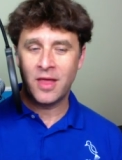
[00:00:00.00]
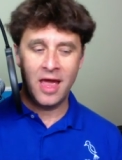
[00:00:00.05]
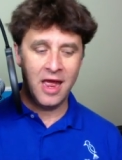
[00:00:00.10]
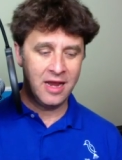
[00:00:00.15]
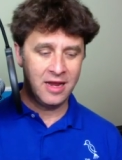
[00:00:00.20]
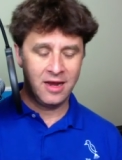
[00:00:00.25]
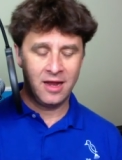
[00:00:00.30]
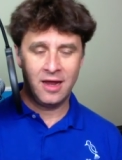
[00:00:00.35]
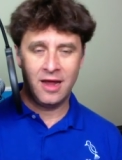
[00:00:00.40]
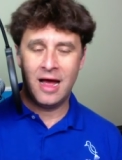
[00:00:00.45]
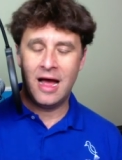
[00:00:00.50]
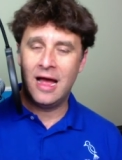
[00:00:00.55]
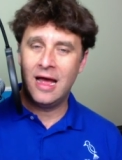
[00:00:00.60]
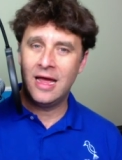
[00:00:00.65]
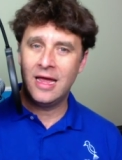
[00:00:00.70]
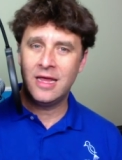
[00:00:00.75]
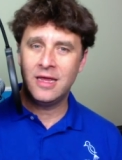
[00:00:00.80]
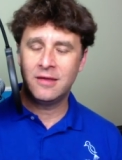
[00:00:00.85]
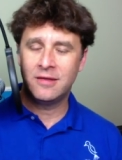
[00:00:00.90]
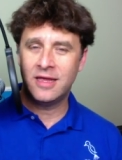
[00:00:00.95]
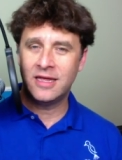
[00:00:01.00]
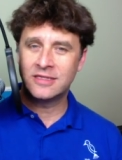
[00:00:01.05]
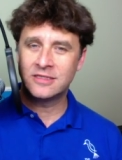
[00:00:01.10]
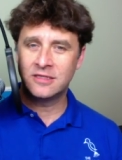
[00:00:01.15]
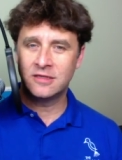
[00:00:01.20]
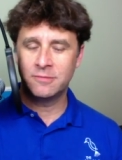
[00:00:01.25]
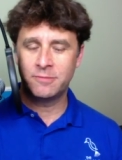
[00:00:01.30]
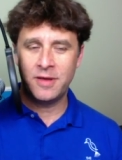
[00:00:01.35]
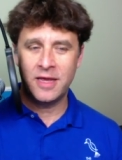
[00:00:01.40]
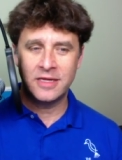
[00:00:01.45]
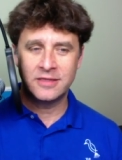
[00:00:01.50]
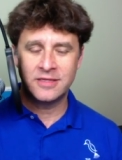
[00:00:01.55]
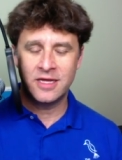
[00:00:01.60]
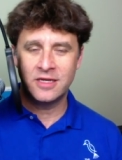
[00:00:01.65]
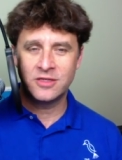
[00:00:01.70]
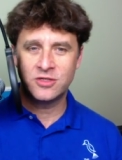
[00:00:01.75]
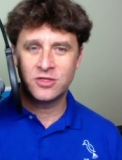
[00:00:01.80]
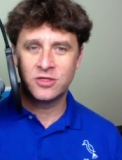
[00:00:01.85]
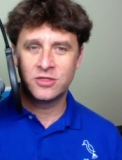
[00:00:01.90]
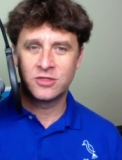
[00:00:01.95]
And uh, I get to pay
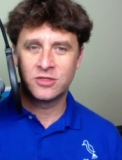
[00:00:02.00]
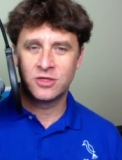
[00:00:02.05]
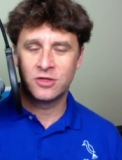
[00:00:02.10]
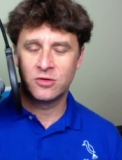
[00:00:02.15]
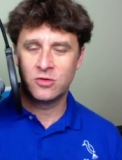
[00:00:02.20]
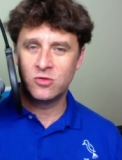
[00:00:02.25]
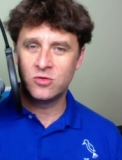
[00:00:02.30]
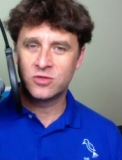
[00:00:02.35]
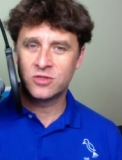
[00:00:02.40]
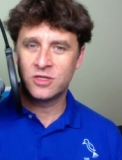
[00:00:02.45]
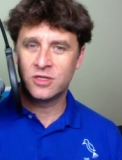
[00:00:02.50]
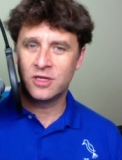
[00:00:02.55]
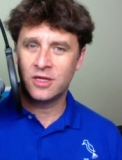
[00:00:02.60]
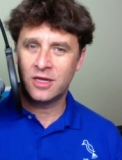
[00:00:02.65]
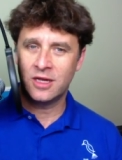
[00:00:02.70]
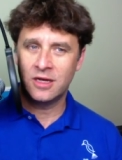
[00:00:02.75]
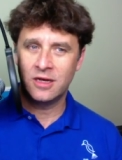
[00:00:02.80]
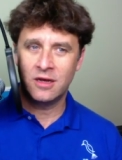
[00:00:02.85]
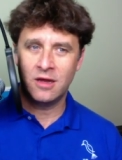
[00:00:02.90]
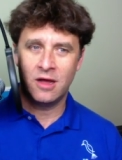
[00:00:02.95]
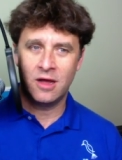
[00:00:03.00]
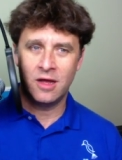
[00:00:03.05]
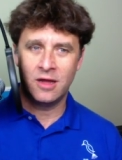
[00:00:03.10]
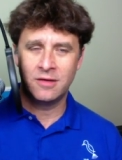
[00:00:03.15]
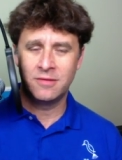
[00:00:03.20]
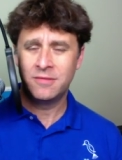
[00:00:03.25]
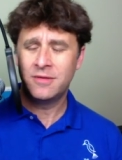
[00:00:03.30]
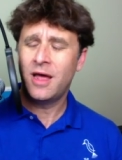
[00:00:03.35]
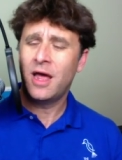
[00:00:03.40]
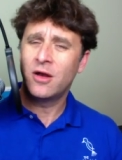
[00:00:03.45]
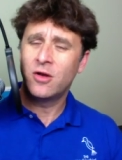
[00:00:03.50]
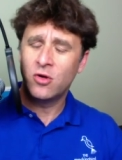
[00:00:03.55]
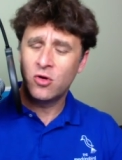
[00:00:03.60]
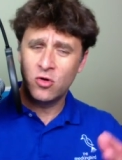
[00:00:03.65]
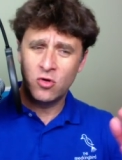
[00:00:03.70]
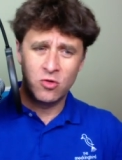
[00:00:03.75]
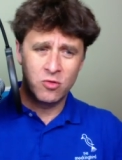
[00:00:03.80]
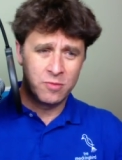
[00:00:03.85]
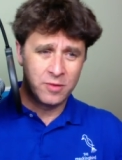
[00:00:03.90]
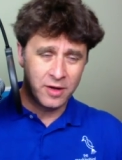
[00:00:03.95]
attention to who's clicking on not
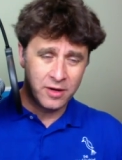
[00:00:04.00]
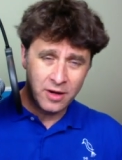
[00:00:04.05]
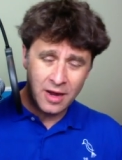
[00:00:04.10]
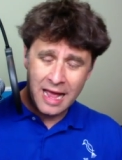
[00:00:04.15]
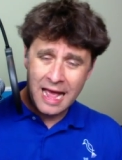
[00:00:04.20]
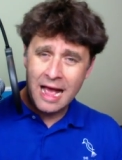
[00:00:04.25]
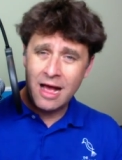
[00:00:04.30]
who, but